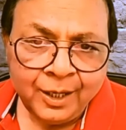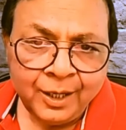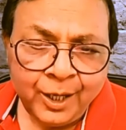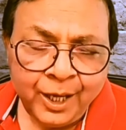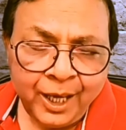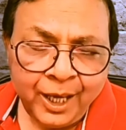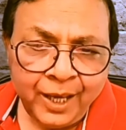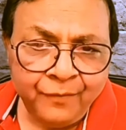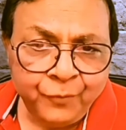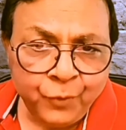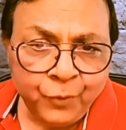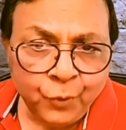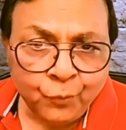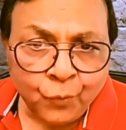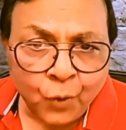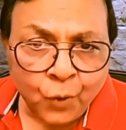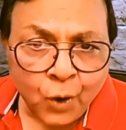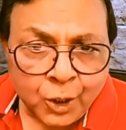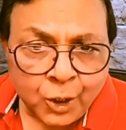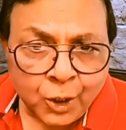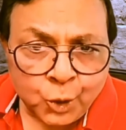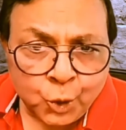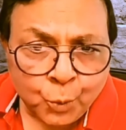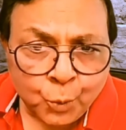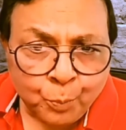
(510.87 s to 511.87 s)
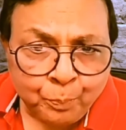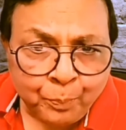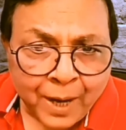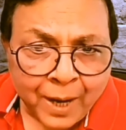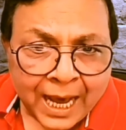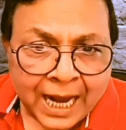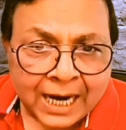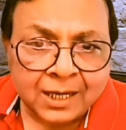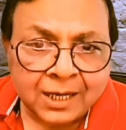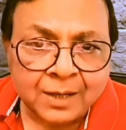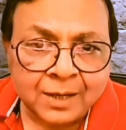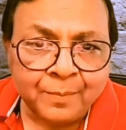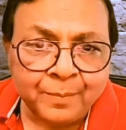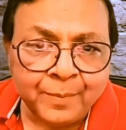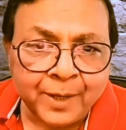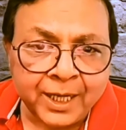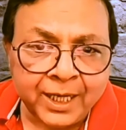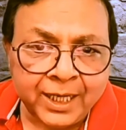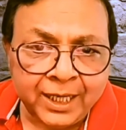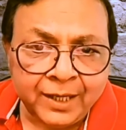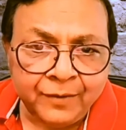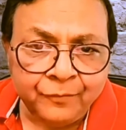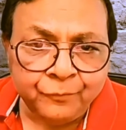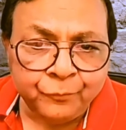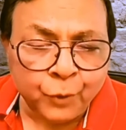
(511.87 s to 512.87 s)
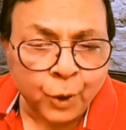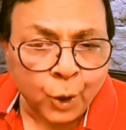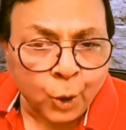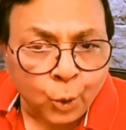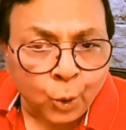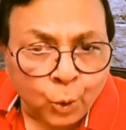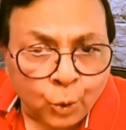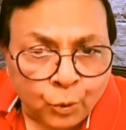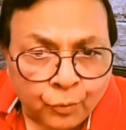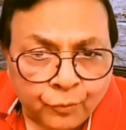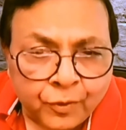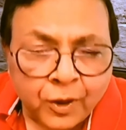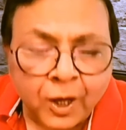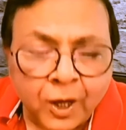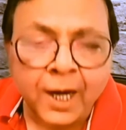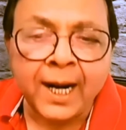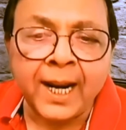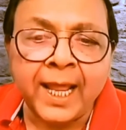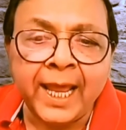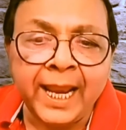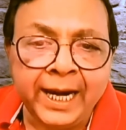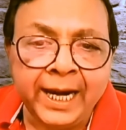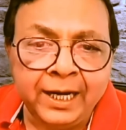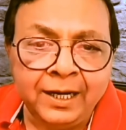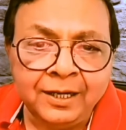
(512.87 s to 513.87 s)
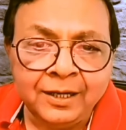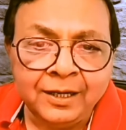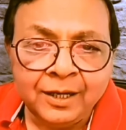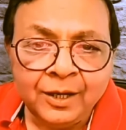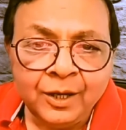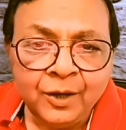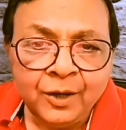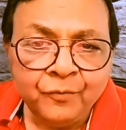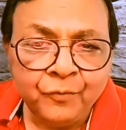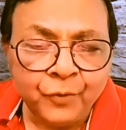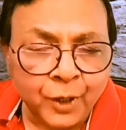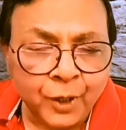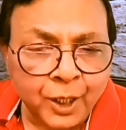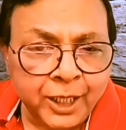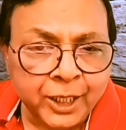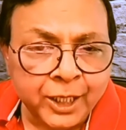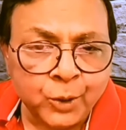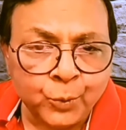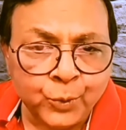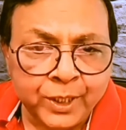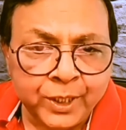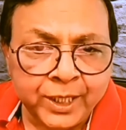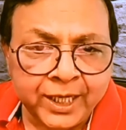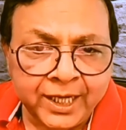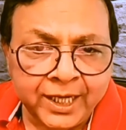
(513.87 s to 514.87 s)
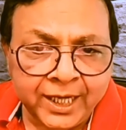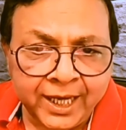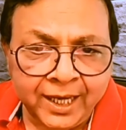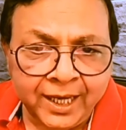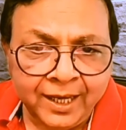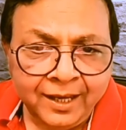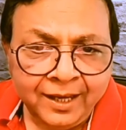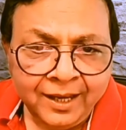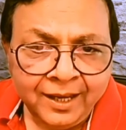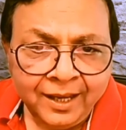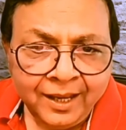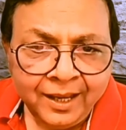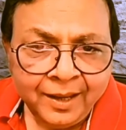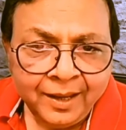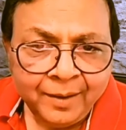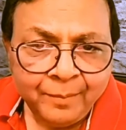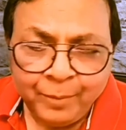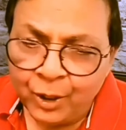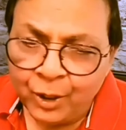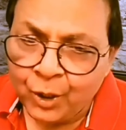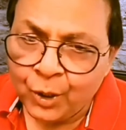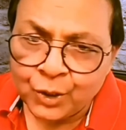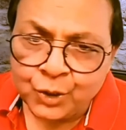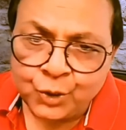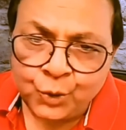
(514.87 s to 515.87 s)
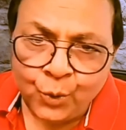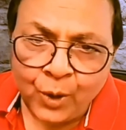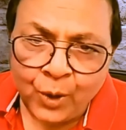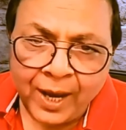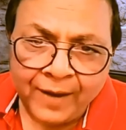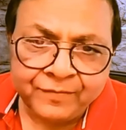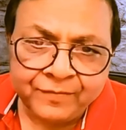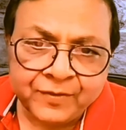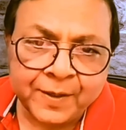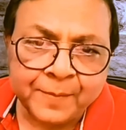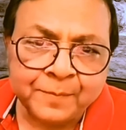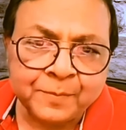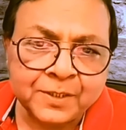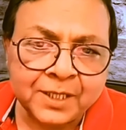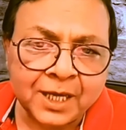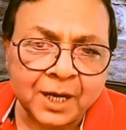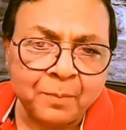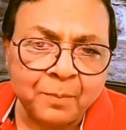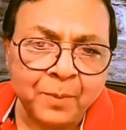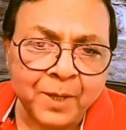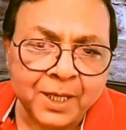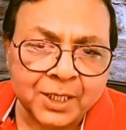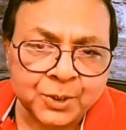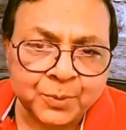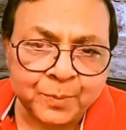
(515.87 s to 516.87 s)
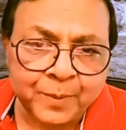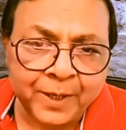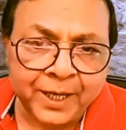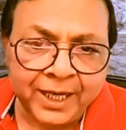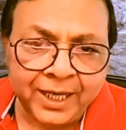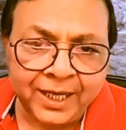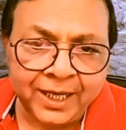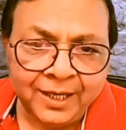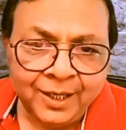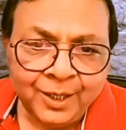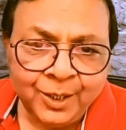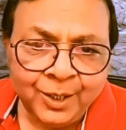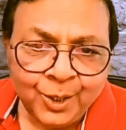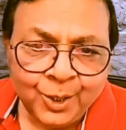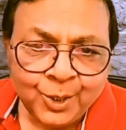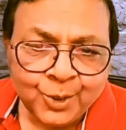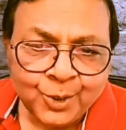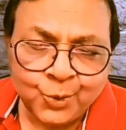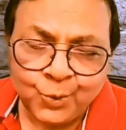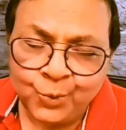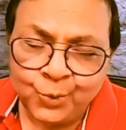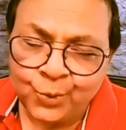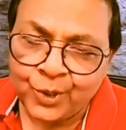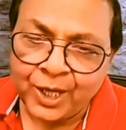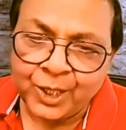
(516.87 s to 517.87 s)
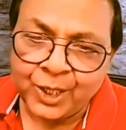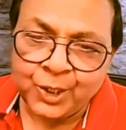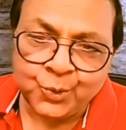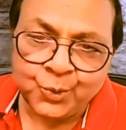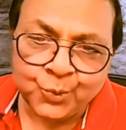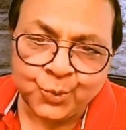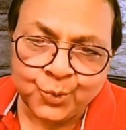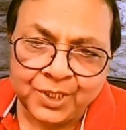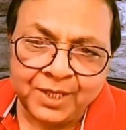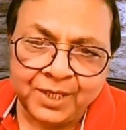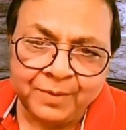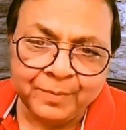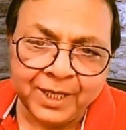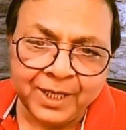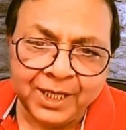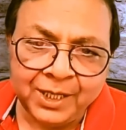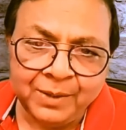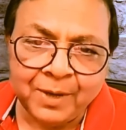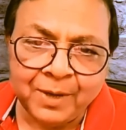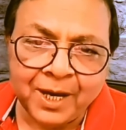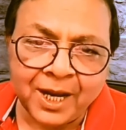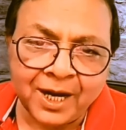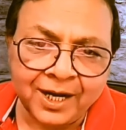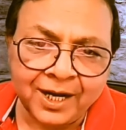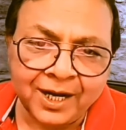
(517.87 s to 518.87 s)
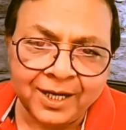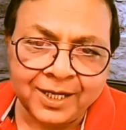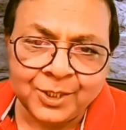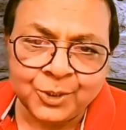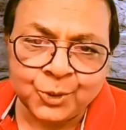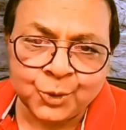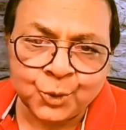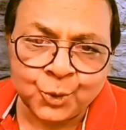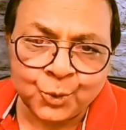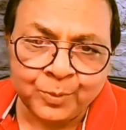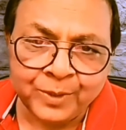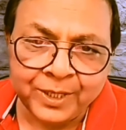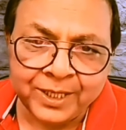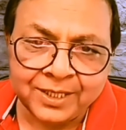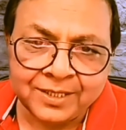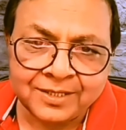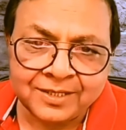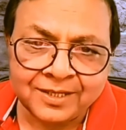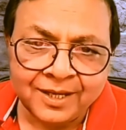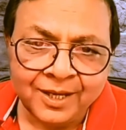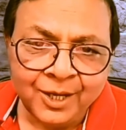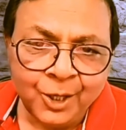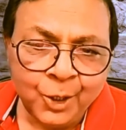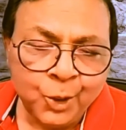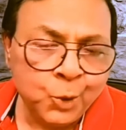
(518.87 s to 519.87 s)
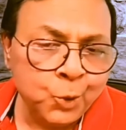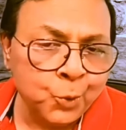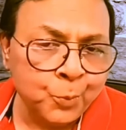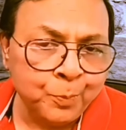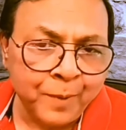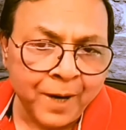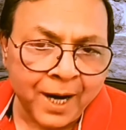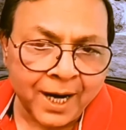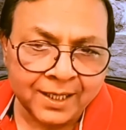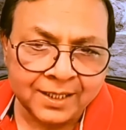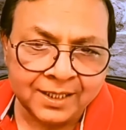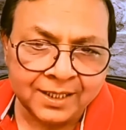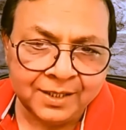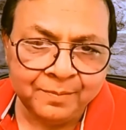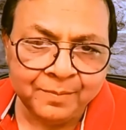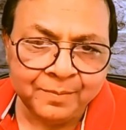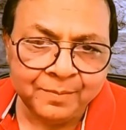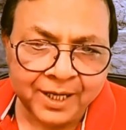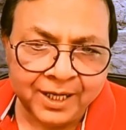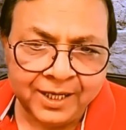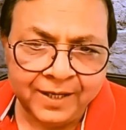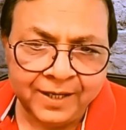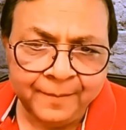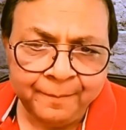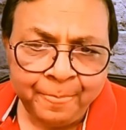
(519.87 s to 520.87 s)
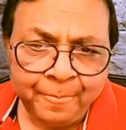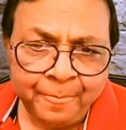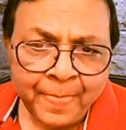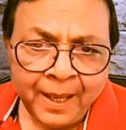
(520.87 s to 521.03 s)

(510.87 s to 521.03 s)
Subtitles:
If you want to park money for overnight for liquidity because you have some surplus money, so you can choose the money market instruments to park the money.